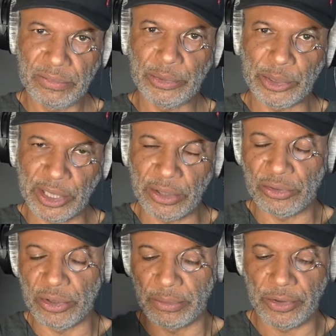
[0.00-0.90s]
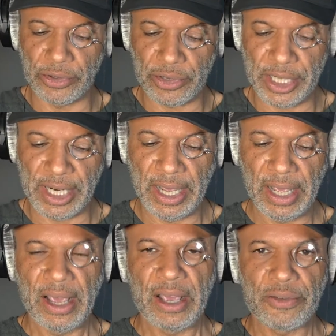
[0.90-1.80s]
want to go through them if you're interested.
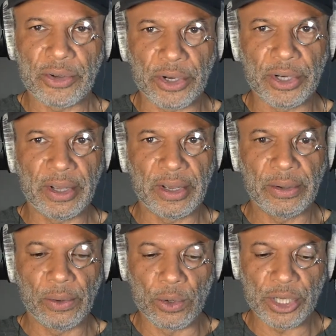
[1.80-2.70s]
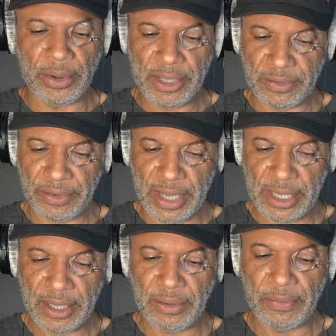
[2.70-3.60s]
If you've got an audio
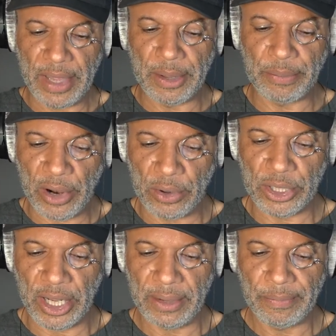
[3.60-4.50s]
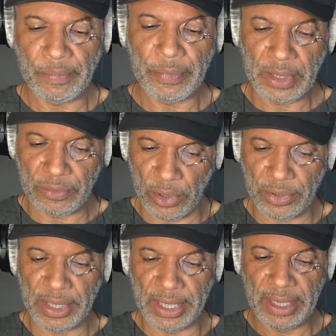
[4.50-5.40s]
interface, then the pros are you've
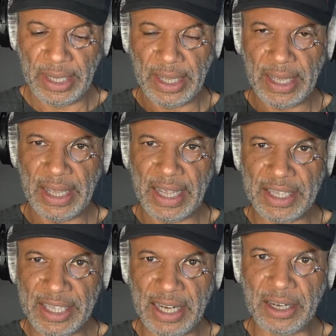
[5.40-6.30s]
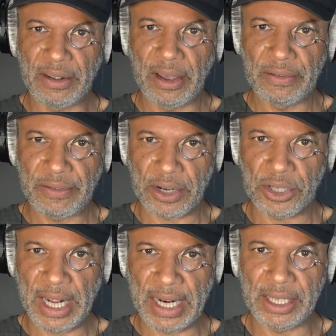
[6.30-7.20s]
got the extended
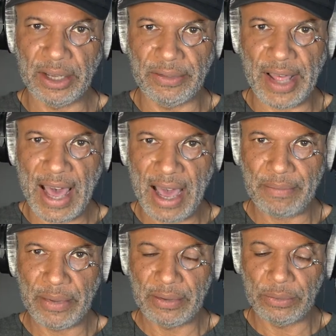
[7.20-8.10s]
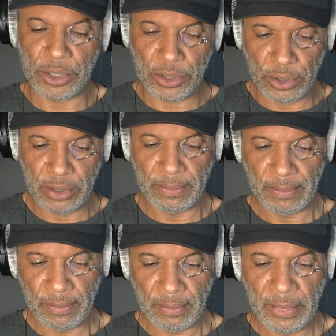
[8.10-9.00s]
functionality of the app, which is good.
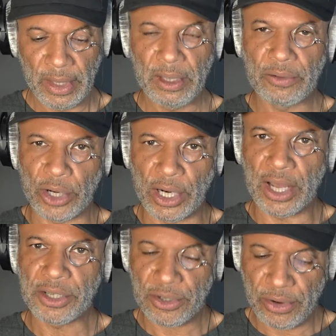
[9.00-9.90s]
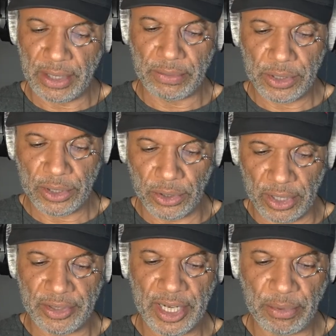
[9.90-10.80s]
You've got a larger screen, which is good,
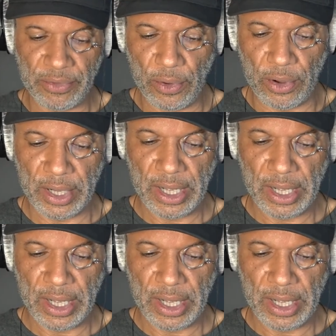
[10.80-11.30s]
I've said before.